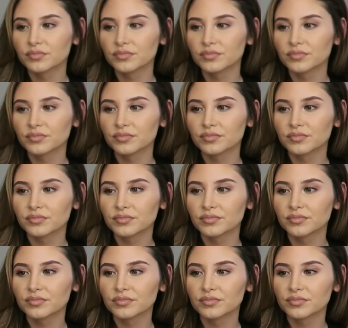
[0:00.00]

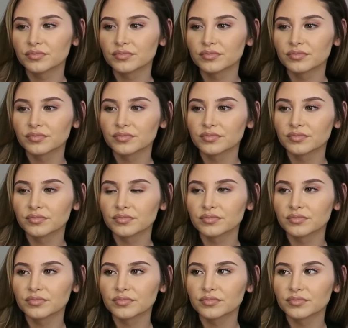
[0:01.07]

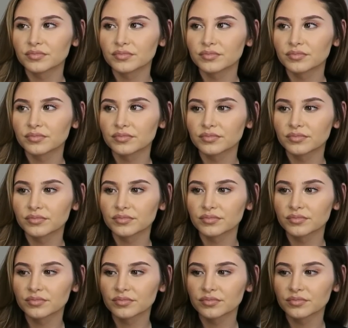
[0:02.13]

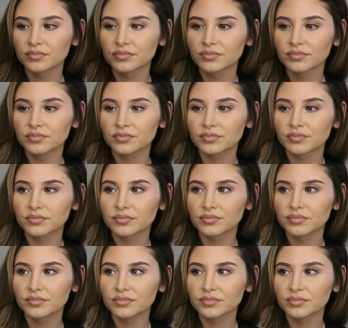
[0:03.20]

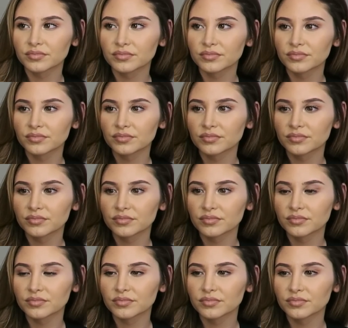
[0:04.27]

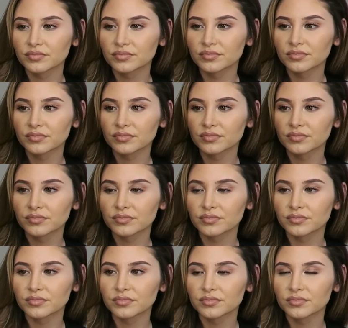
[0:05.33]

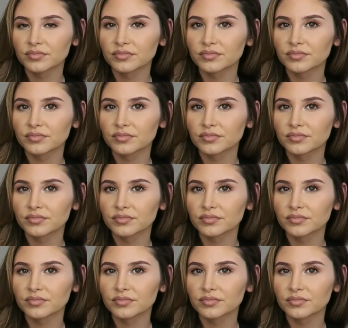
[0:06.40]
No words are spoken by the person on screen.